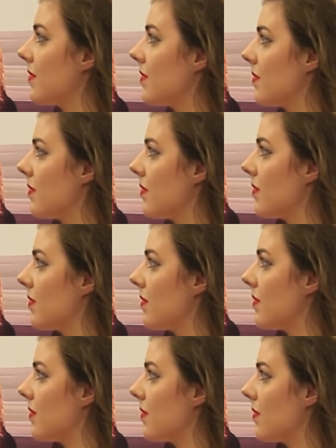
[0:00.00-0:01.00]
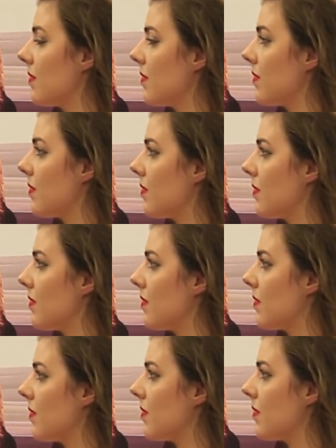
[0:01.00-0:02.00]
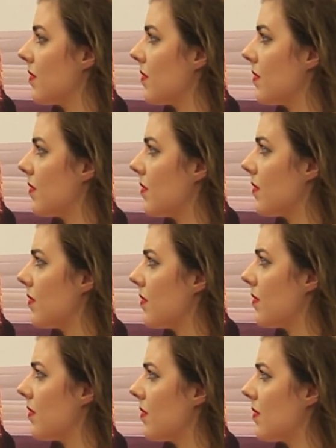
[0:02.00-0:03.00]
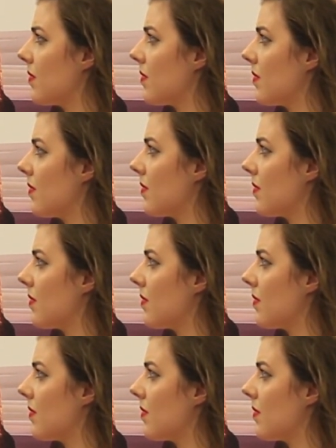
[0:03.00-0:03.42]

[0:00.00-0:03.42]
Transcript: [no speech]